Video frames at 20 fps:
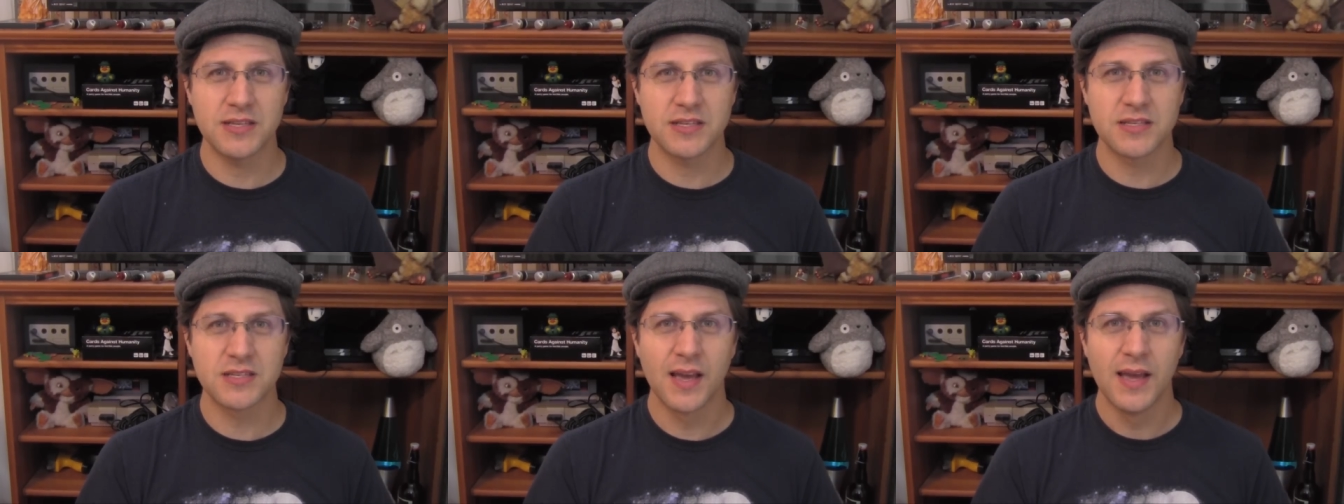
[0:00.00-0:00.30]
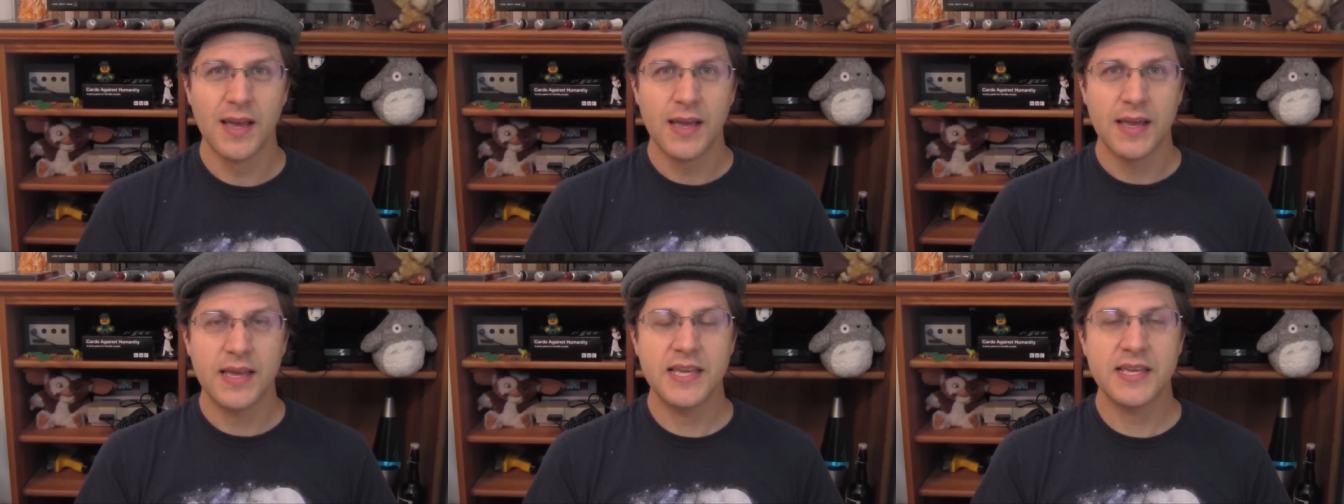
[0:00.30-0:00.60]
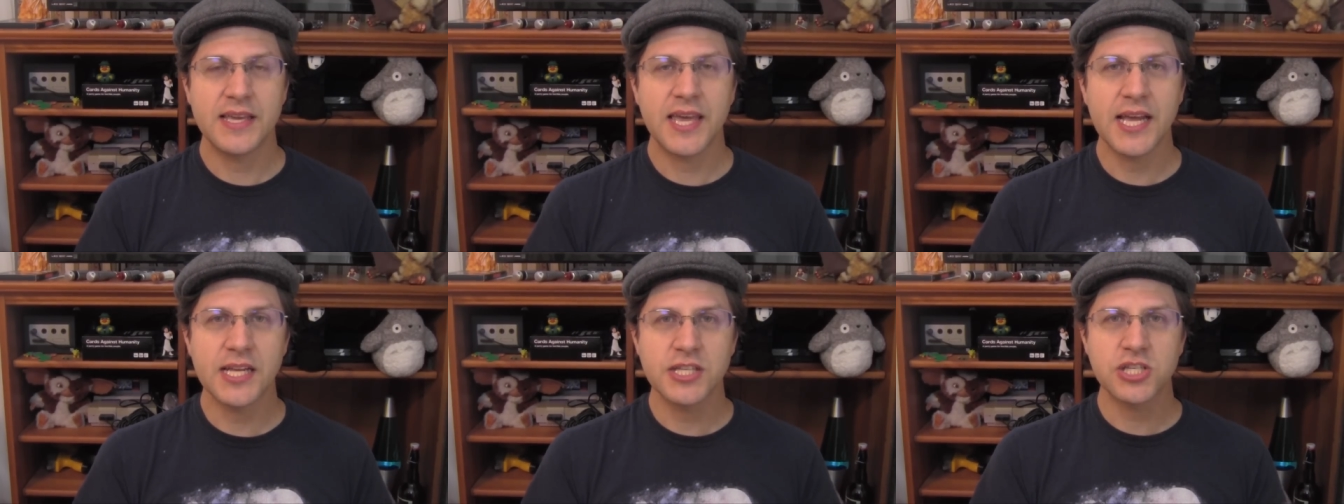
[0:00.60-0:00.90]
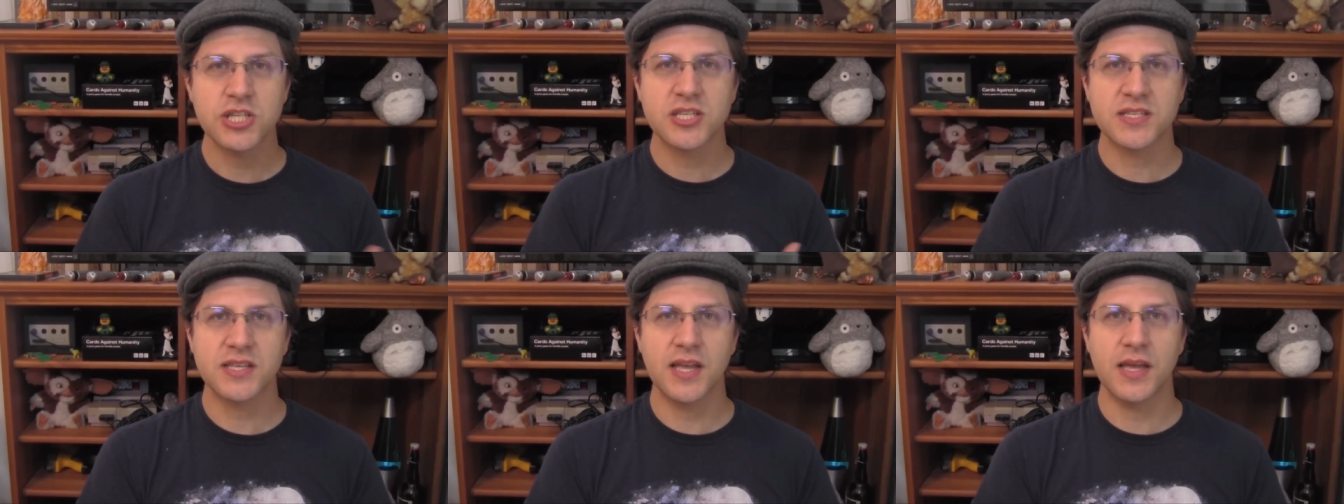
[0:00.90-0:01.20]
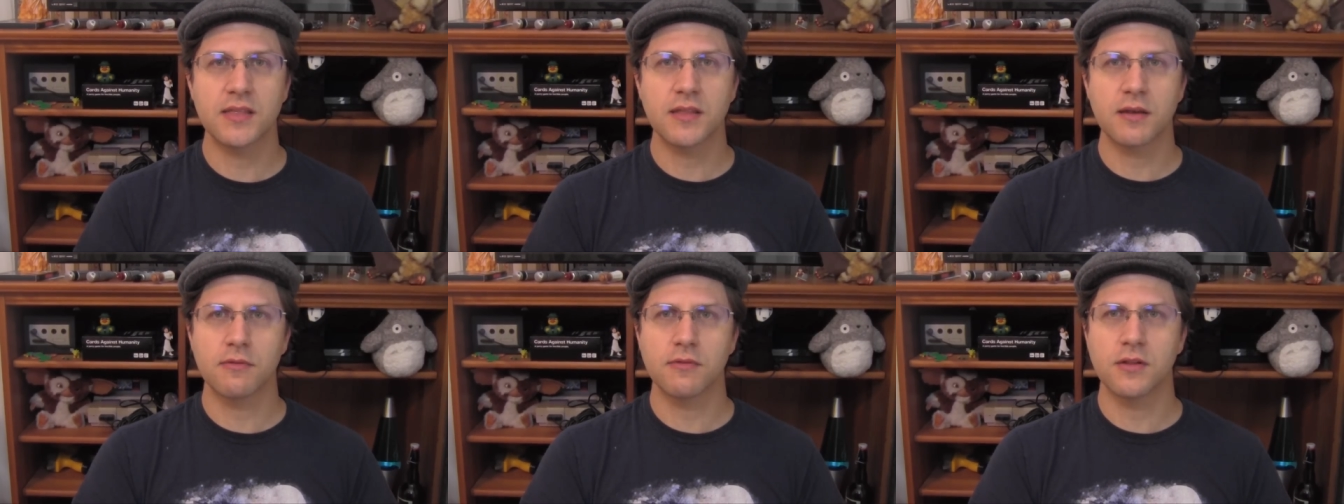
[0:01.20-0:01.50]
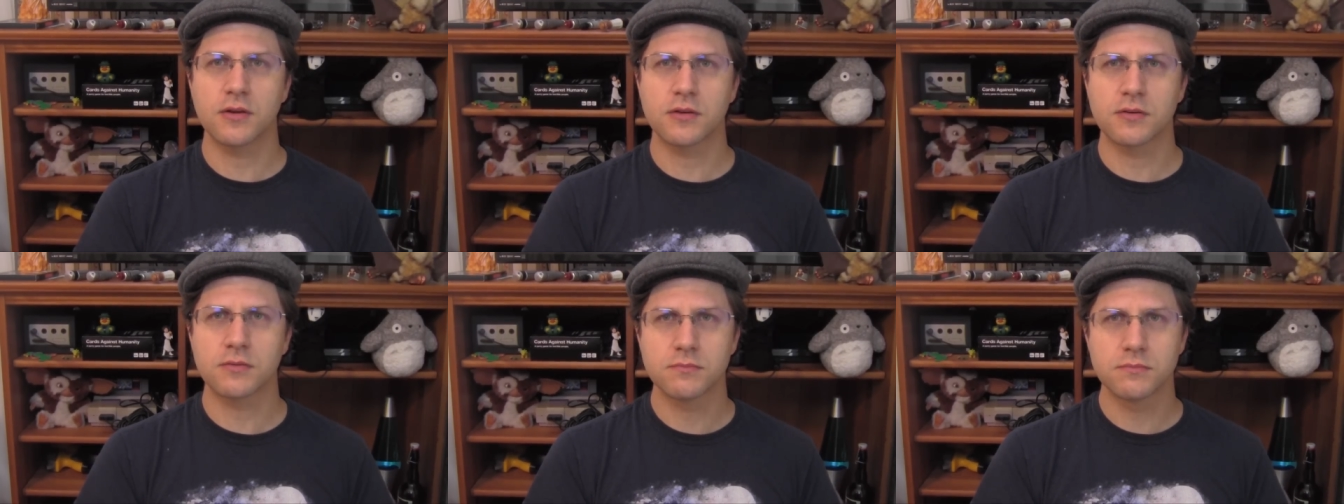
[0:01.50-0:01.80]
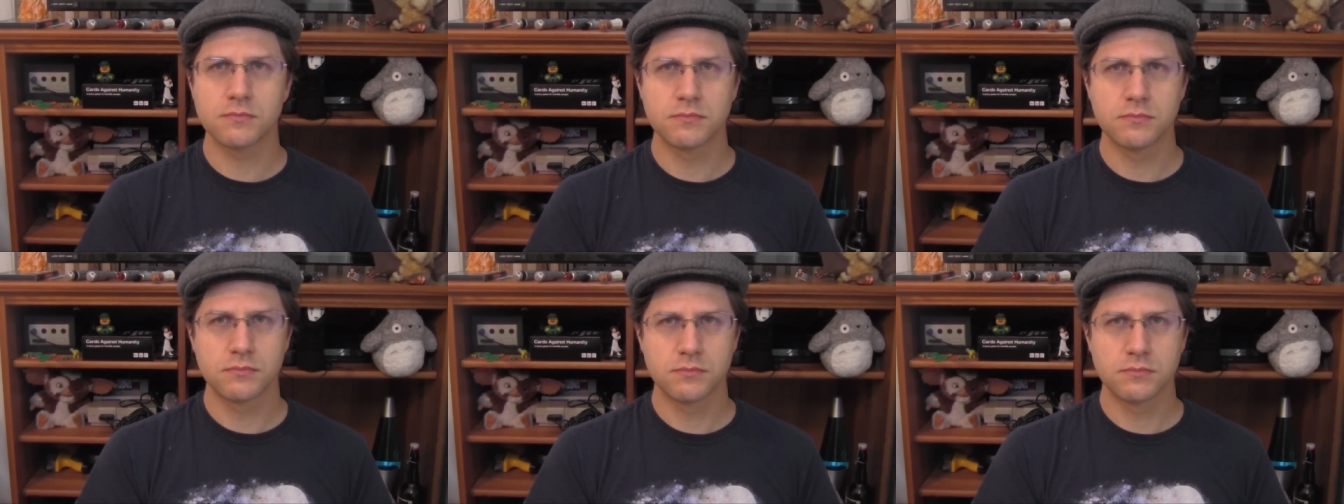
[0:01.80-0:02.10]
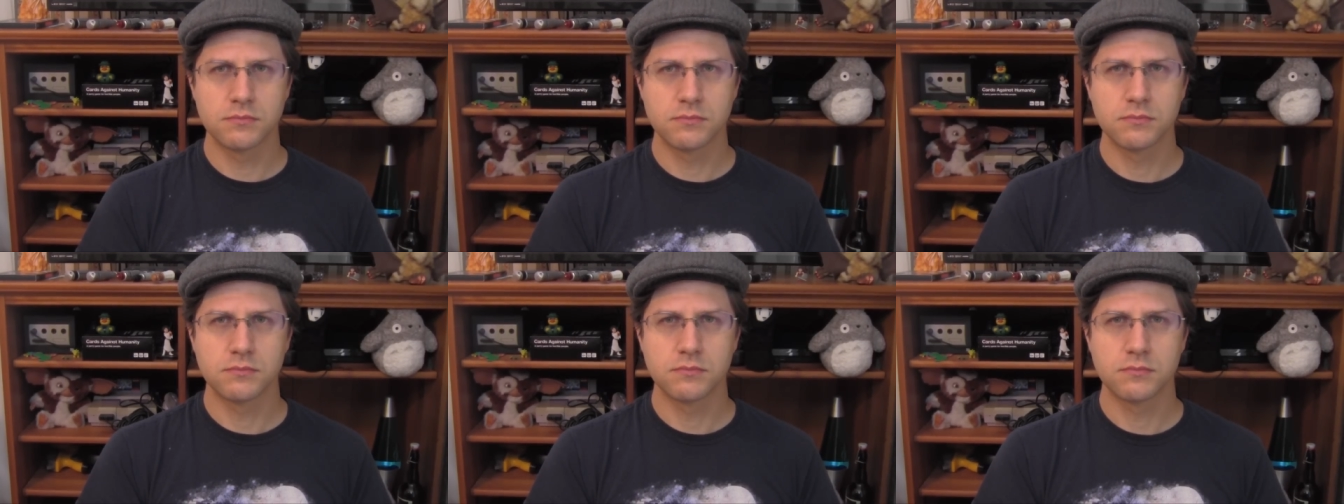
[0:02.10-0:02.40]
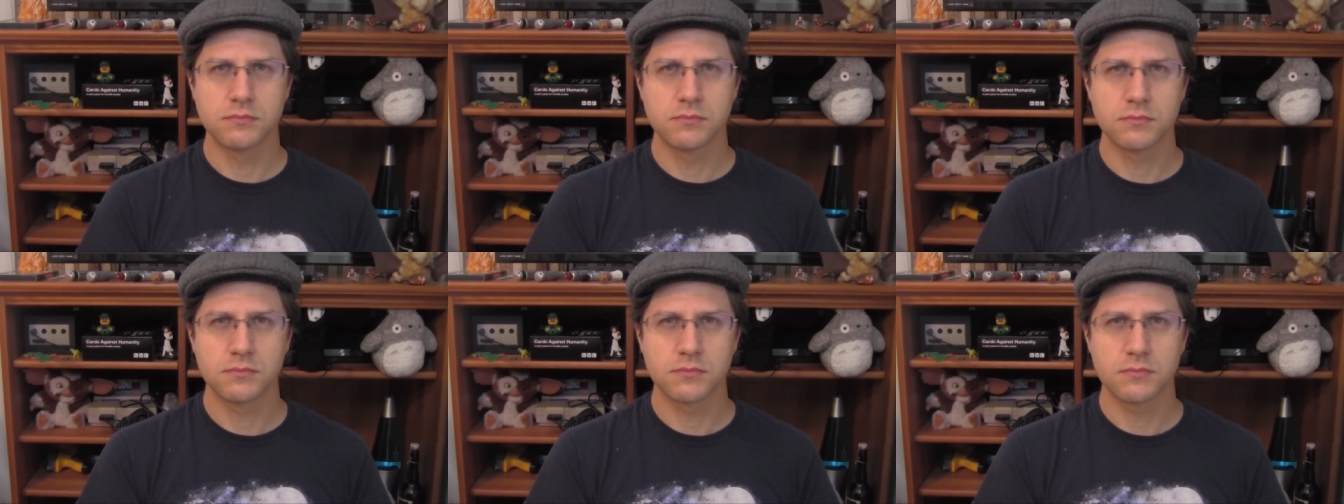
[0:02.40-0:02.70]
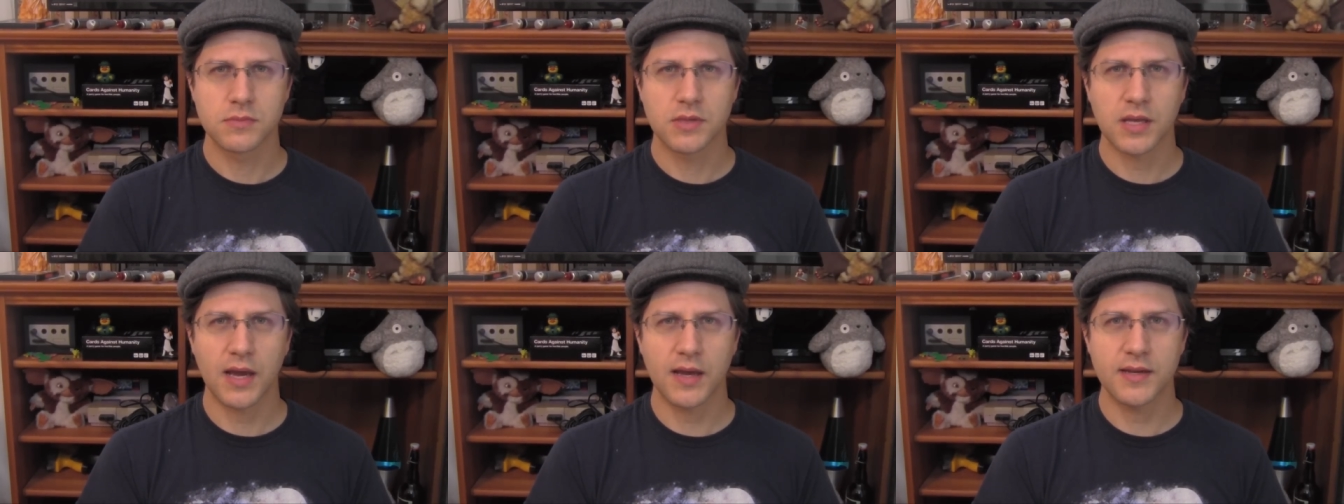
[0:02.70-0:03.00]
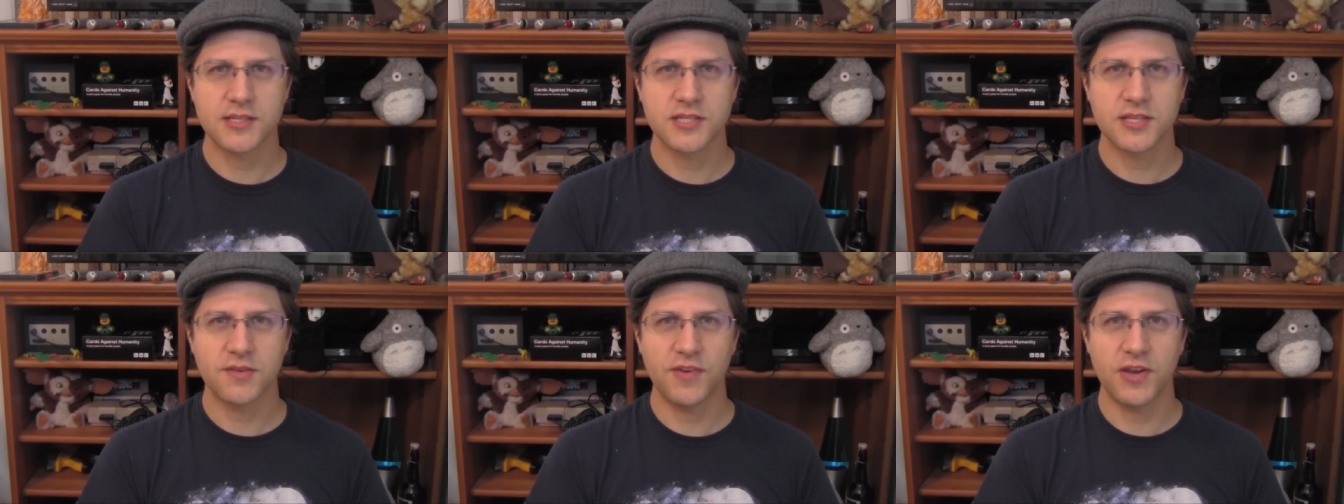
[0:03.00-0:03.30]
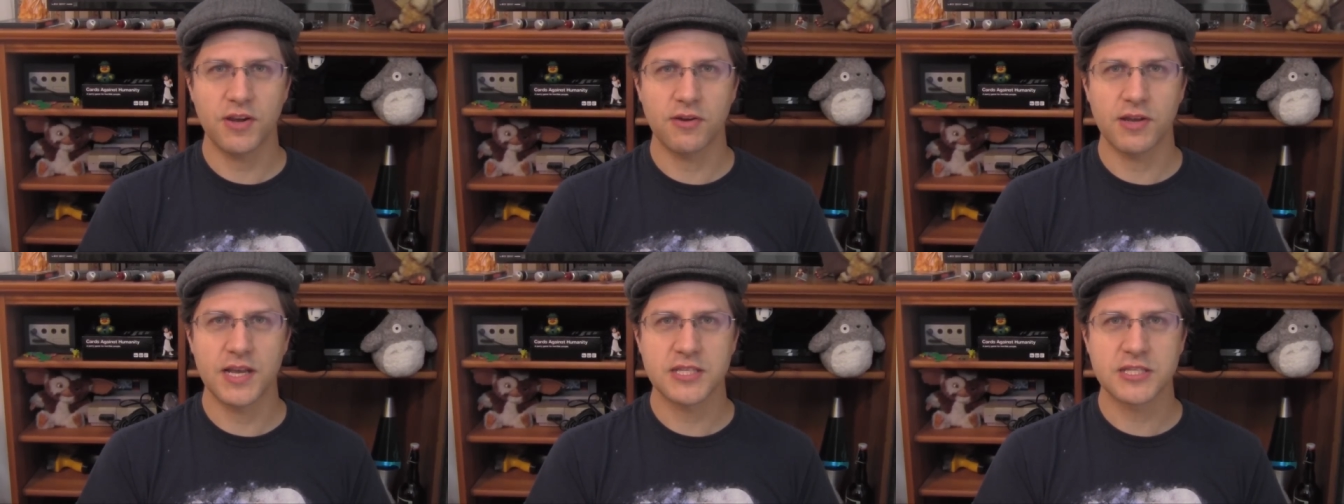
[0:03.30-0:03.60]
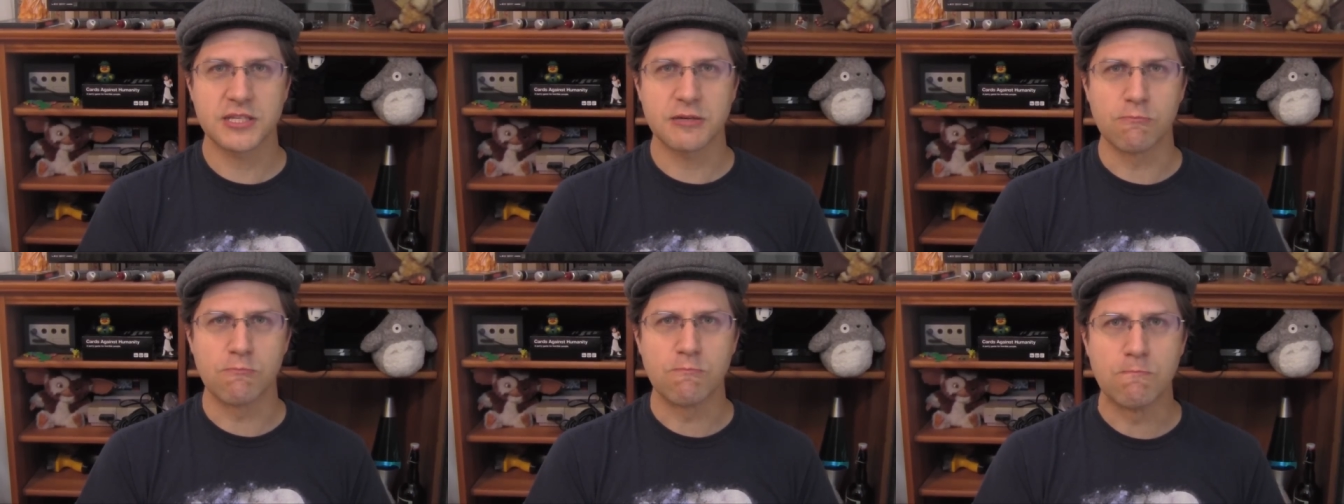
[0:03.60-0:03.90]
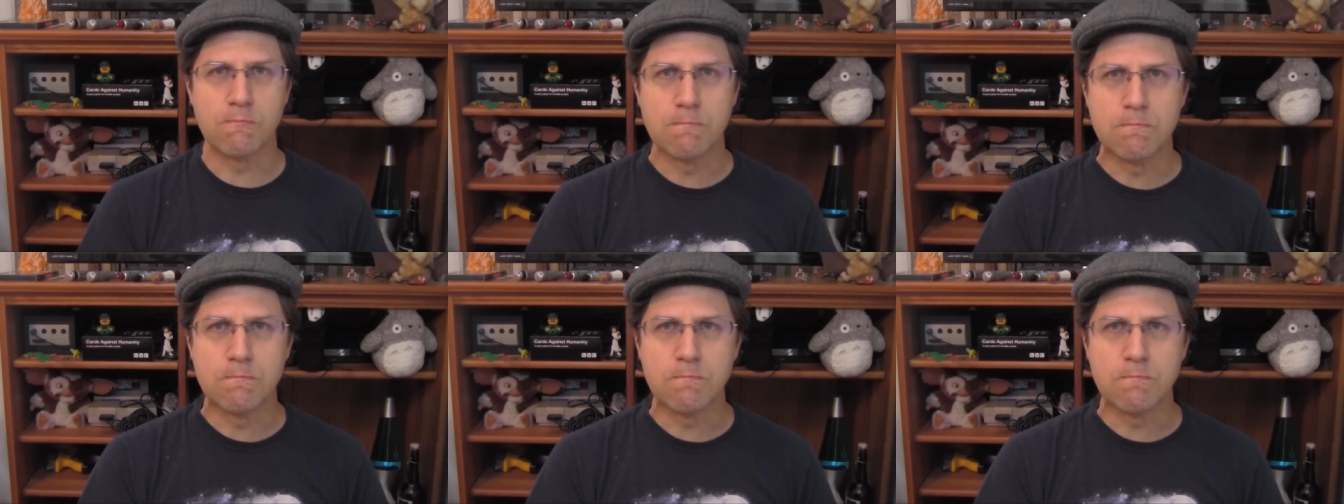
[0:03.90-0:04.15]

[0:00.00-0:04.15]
this he can't just stand there and look kind of severe. He has to